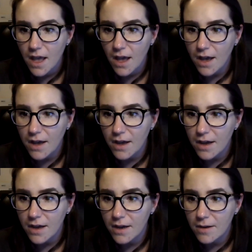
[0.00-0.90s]

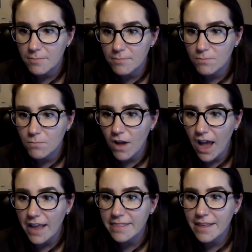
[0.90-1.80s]
Um,
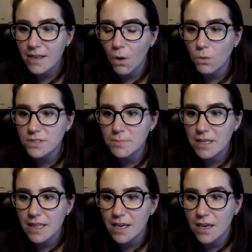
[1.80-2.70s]
I think
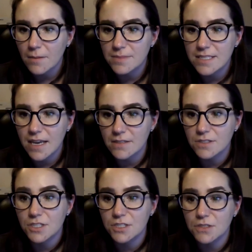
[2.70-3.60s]
ultimately it comes
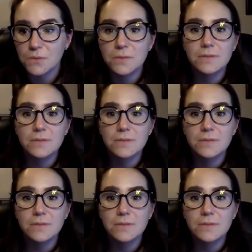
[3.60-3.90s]
down to